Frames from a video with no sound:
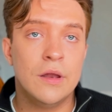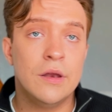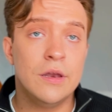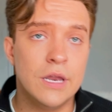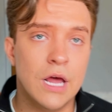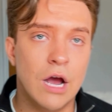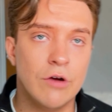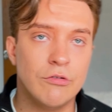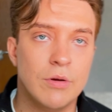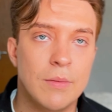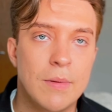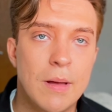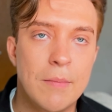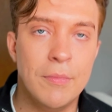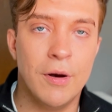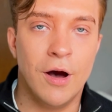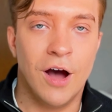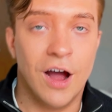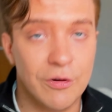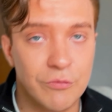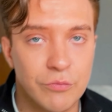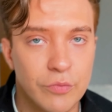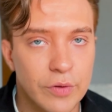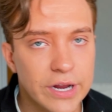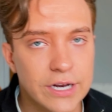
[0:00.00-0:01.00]
Now remember,
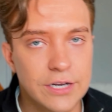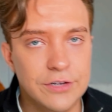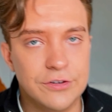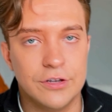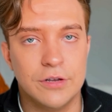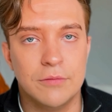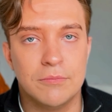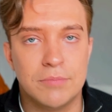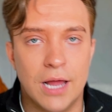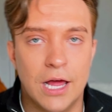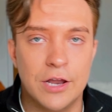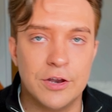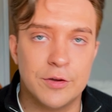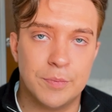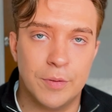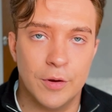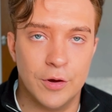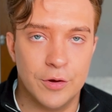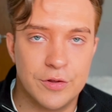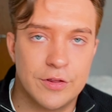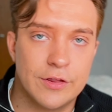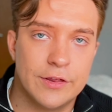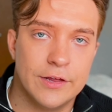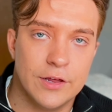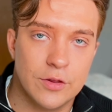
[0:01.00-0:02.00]
I really didn't plan to
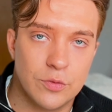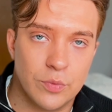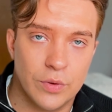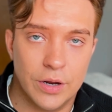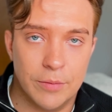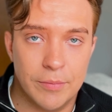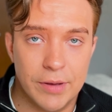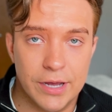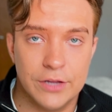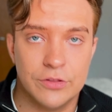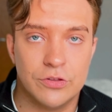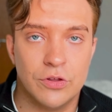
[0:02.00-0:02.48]
post these when I made